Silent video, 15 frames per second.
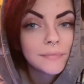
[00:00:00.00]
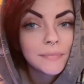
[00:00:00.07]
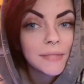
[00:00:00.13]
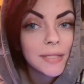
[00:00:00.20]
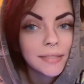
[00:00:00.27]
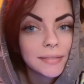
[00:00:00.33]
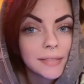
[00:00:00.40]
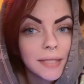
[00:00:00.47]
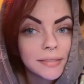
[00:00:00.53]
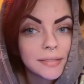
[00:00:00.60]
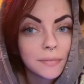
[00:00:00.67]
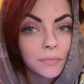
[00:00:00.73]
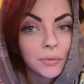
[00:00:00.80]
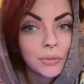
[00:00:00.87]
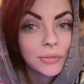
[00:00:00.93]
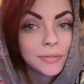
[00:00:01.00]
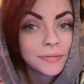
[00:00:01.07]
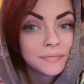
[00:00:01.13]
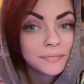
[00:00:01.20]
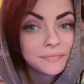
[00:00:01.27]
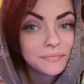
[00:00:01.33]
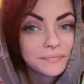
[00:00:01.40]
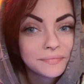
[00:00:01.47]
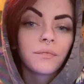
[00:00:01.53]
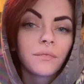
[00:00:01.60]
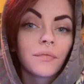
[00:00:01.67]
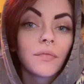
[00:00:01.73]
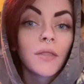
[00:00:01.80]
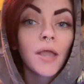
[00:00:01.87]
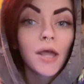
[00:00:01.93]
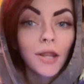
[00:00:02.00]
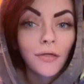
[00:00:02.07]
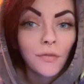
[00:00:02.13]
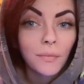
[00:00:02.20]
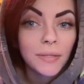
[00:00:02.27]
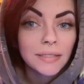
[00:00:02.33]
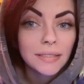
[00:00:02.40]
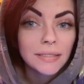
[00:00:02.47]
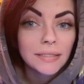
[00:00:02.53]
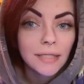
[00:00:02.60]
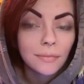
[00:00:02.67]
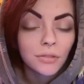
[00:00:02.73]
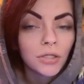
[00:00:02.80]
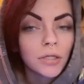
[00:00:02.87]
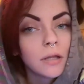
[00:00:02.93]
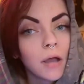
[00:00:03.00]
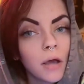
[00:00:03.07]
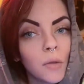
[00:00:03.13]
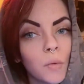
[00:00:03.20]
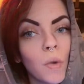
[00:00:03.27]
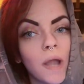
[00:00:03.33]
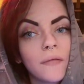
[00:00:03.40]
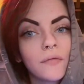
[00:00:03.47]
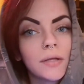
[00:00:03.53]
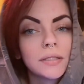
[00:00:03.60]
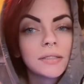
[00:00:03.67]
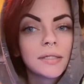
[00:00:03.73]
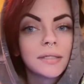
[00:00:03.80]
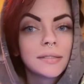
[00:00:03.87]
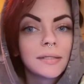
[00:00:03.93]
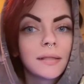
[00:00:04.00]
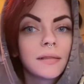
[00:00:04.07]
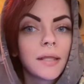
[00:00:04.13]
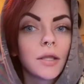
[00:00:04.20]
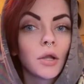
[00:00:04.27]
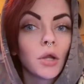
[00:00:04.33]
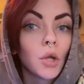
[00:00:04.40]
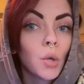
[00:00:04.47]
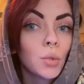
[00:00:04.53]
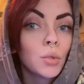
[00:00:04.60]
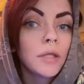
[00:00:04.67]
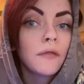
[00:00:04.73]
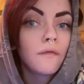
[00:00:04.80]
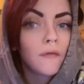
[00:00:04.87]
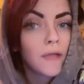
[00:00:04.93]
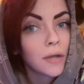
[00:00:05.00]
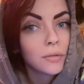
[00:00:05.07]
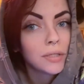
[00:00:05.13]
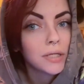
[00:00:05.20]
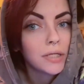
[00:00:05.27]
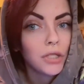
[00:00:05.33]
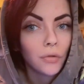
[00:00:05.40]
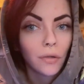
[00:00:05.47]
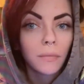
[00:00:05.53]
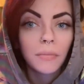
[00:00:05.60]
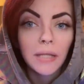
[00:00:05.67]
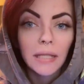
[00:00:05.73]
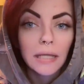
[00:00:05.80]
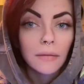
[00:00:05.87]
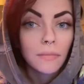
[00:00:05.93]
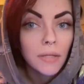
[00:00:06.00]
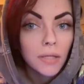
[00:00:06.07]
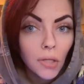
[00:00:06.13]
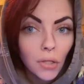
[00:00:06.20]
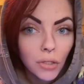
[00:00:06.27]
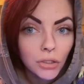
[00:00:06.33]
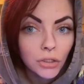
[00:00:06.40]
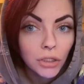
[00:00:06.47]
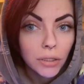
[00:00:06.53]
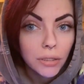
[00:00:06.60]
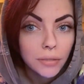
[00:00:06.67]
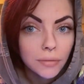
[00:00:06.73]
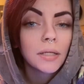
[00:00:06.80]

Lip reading: It's that simple. Another misconception on wyverns is that they are only found in European mythology.